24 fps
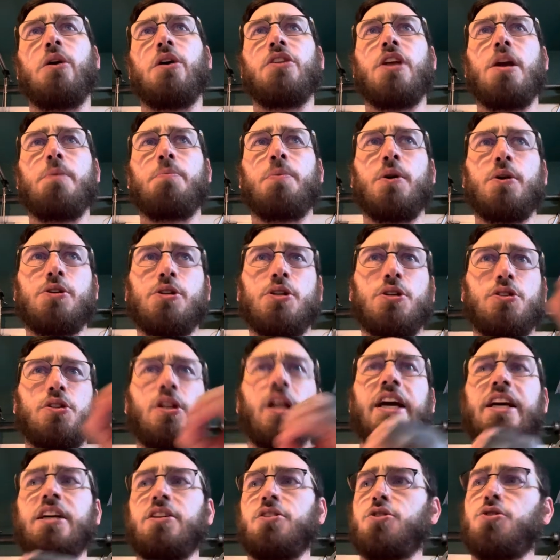and they purchase
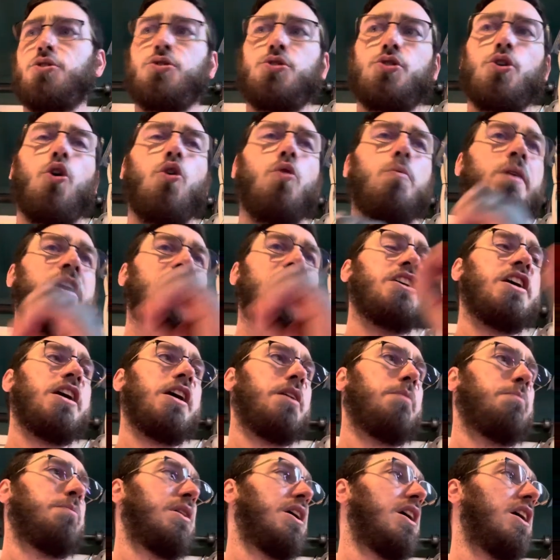like so many
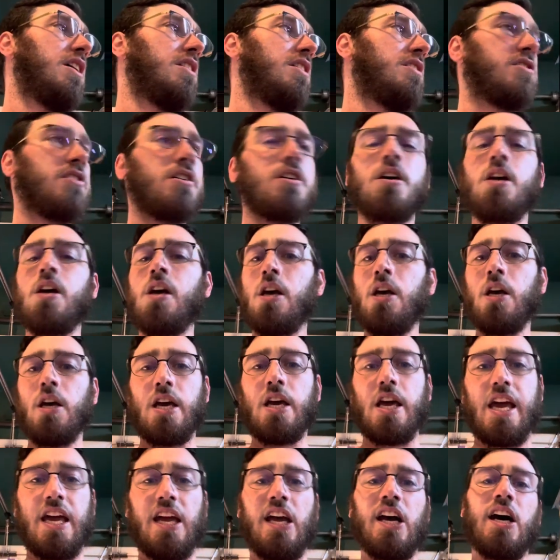damn things,
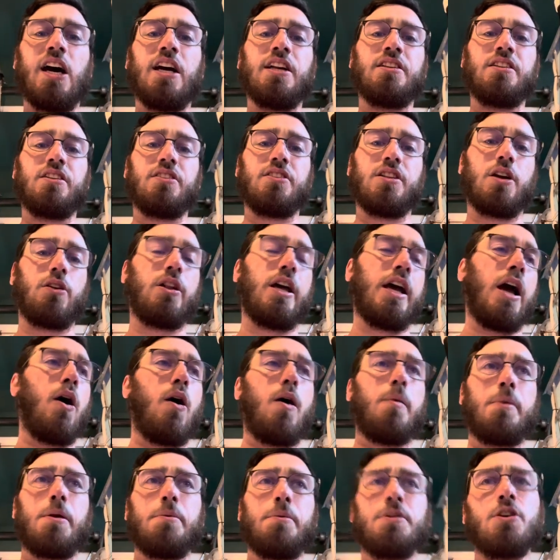and they're like, oh,
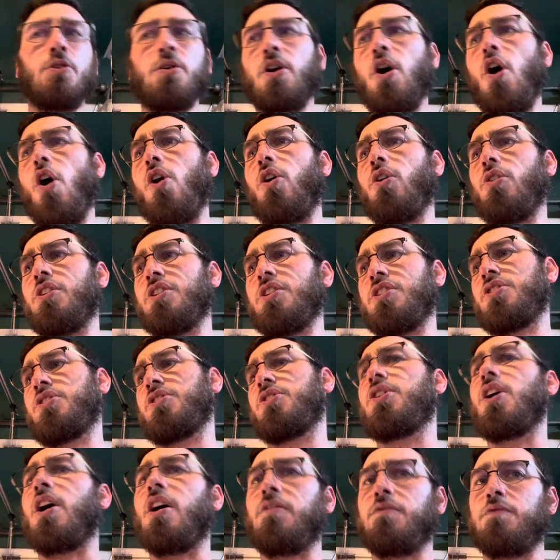I'm gonna be doing all this
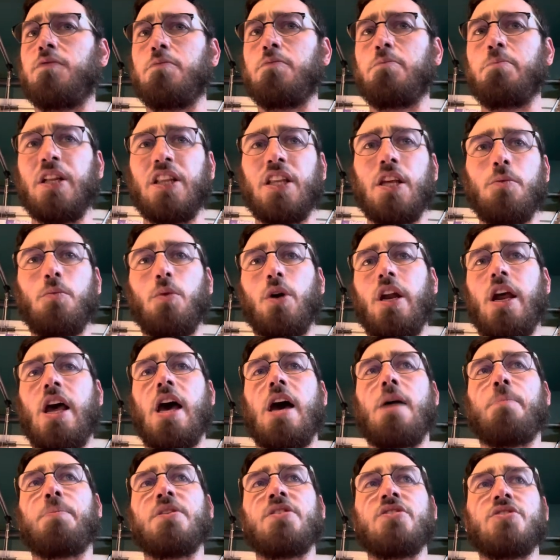stuff. But then what
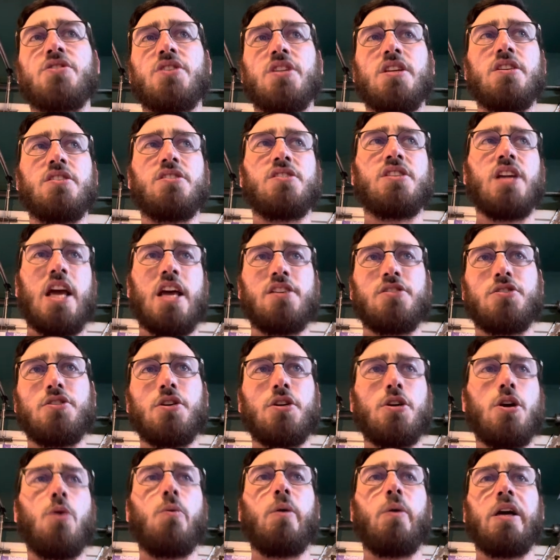happens is, as they're
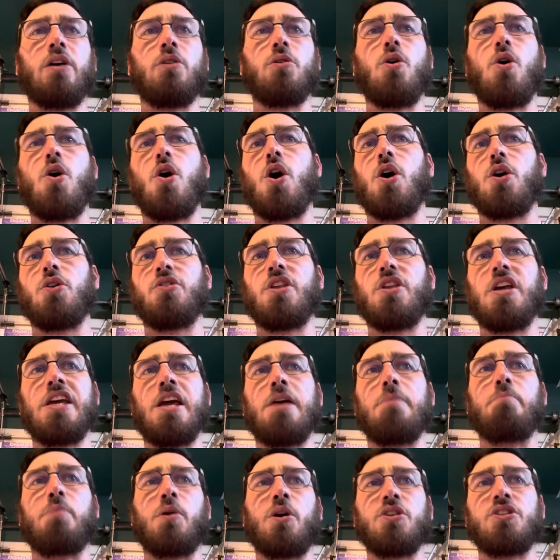going along, they
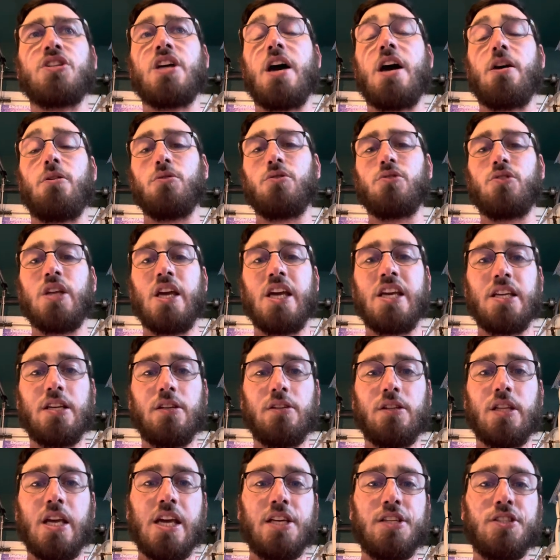get burnt out.
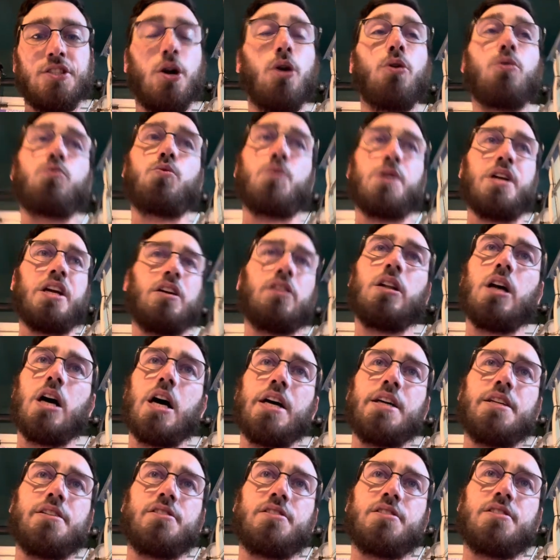They don't
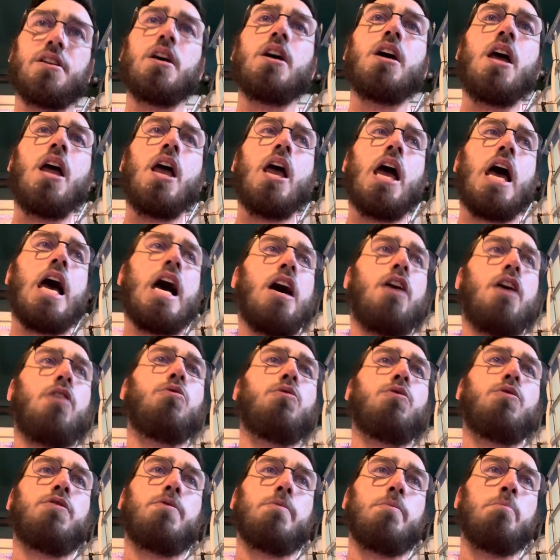realize how
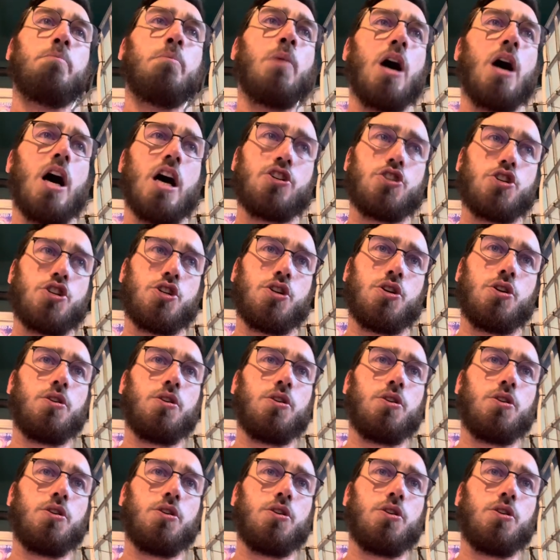much